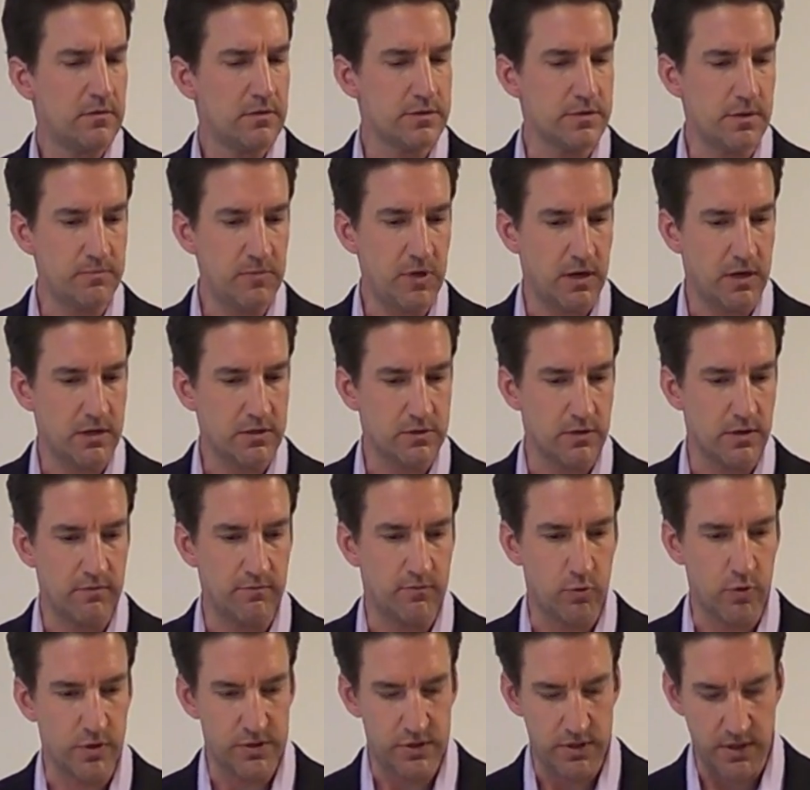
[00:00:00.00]
But some dogs are
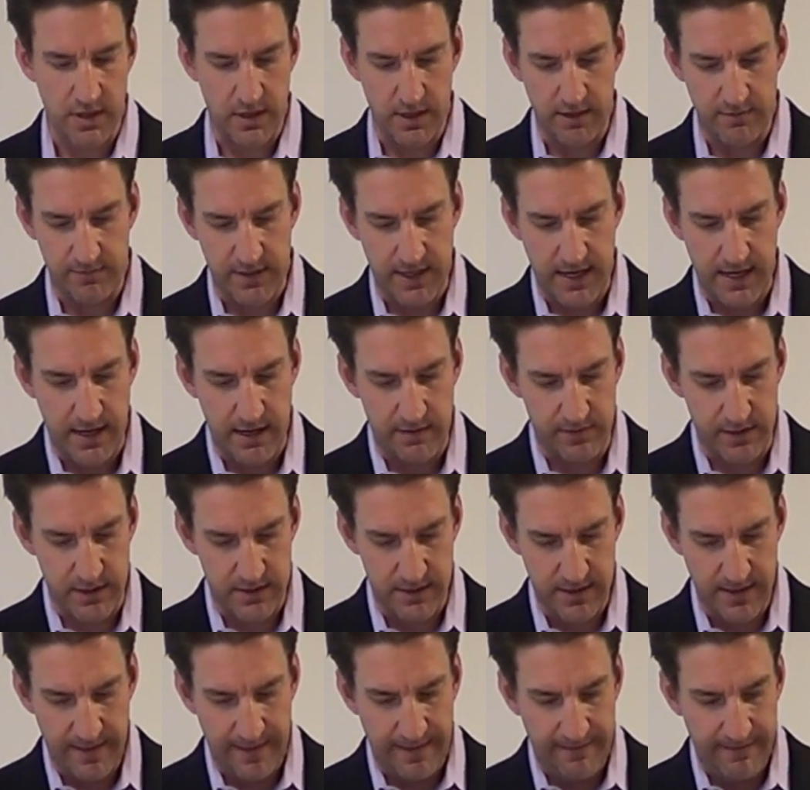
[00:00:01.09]
unfortunate enough to have
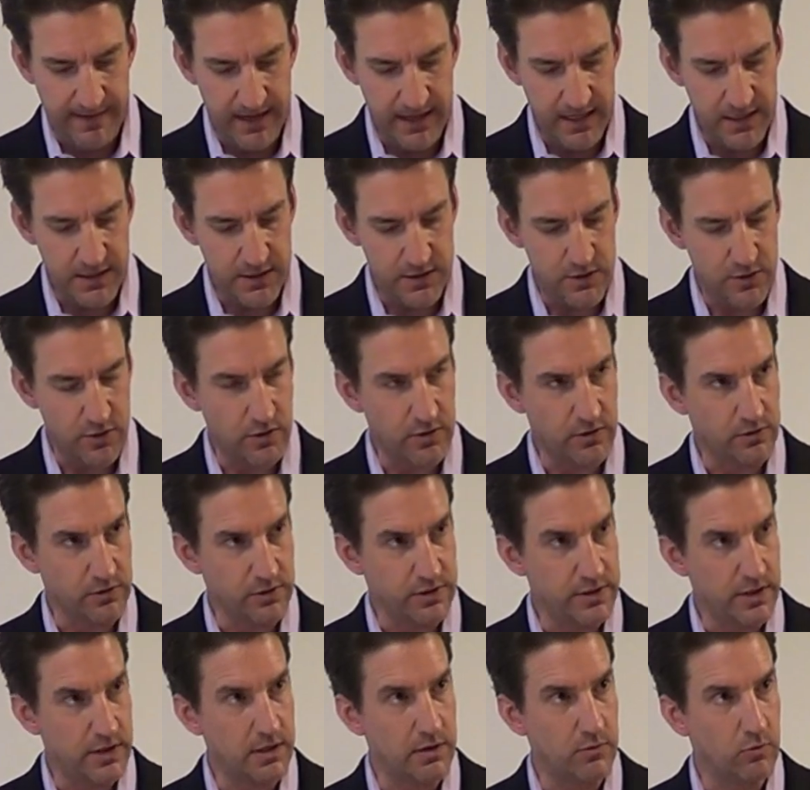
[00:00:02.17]
this internal
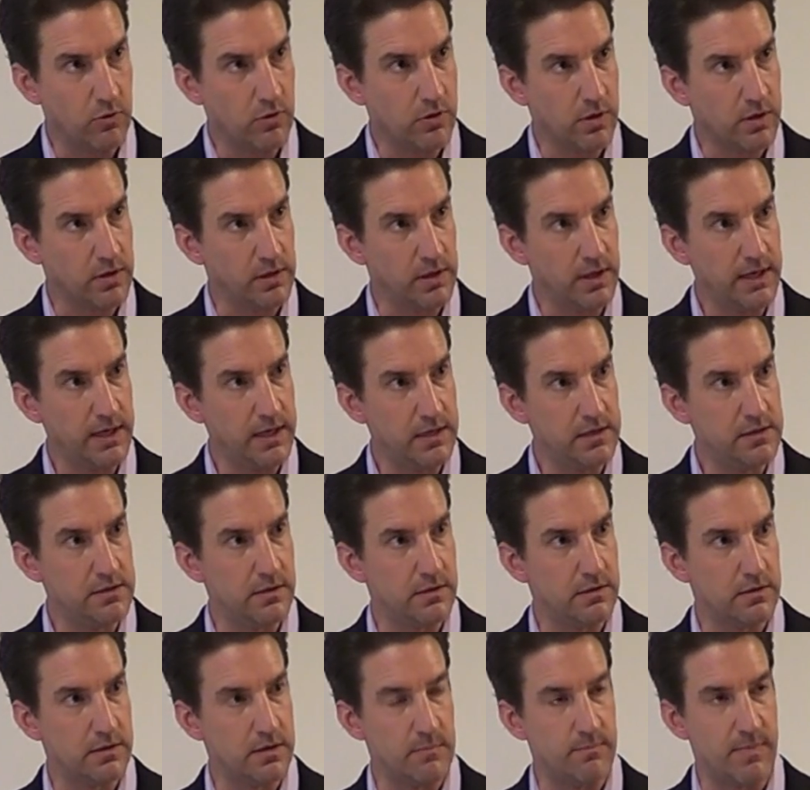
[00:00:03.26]
tug of war lead to
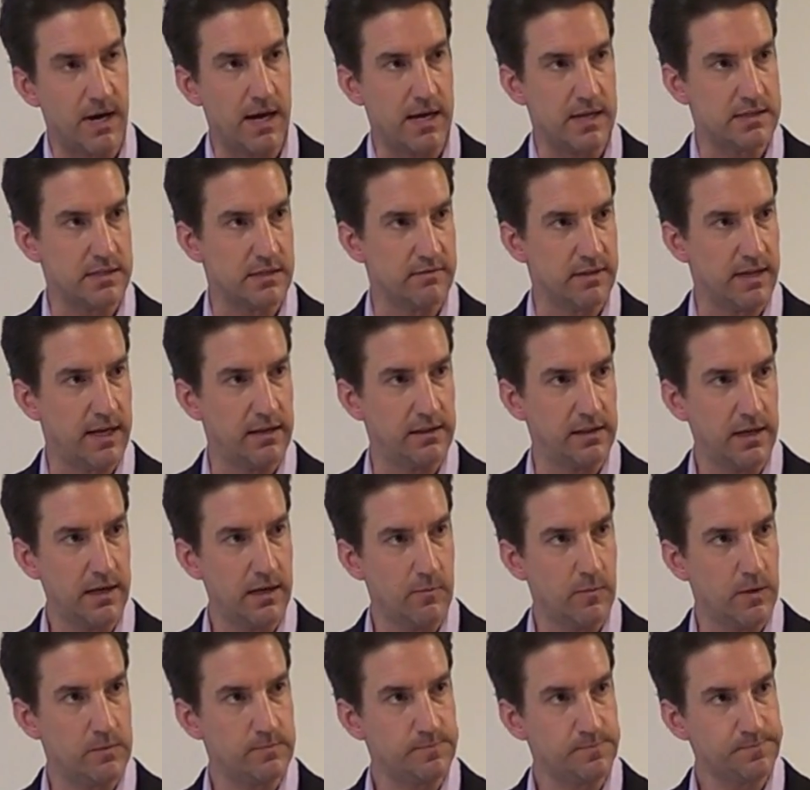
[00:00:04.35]
the demise of that
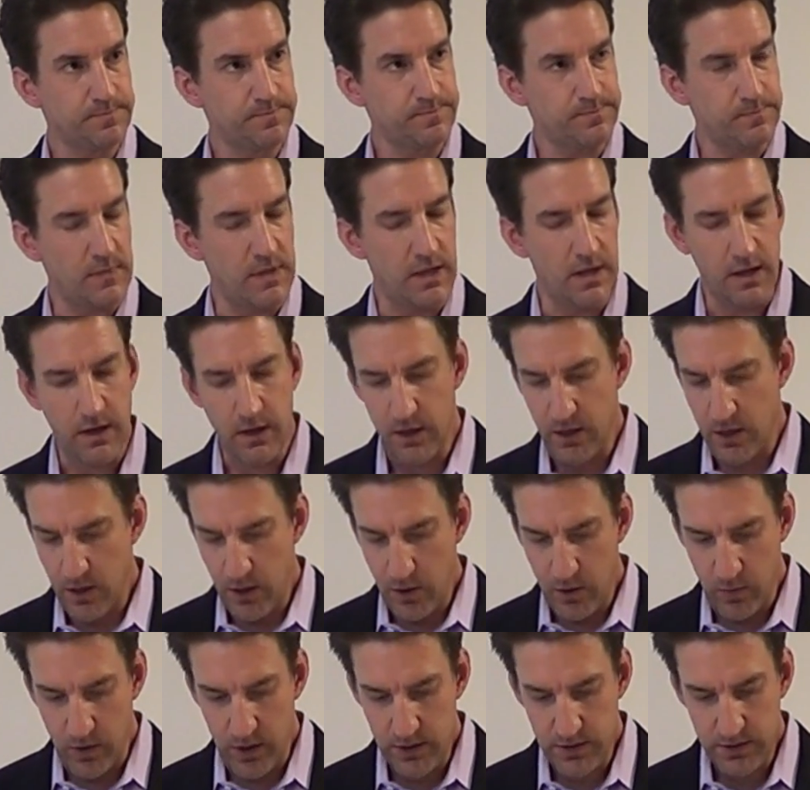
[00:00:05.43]
ligament.
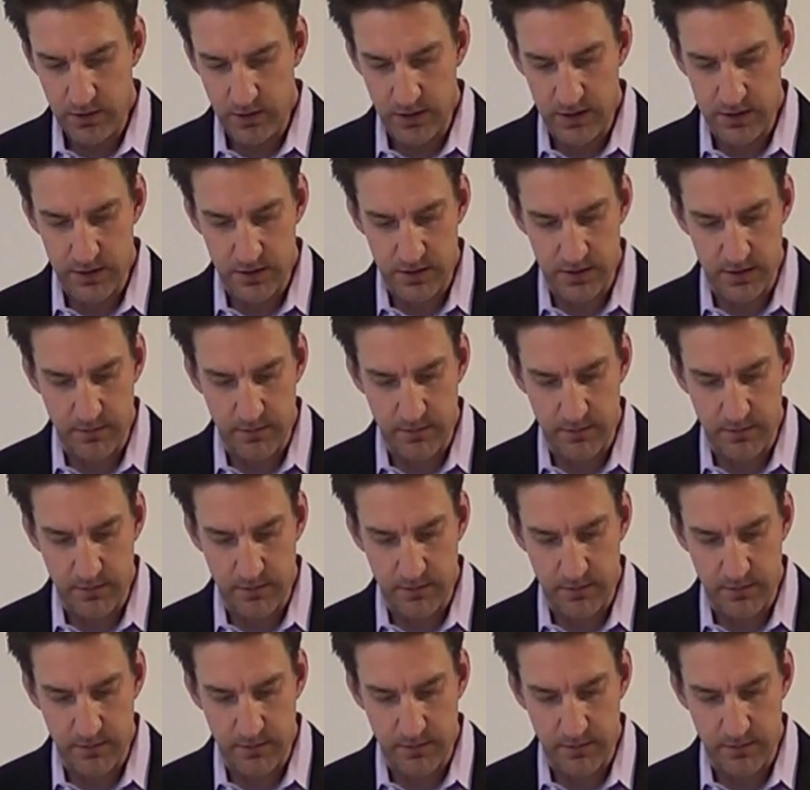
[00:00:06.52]
Well, also, this is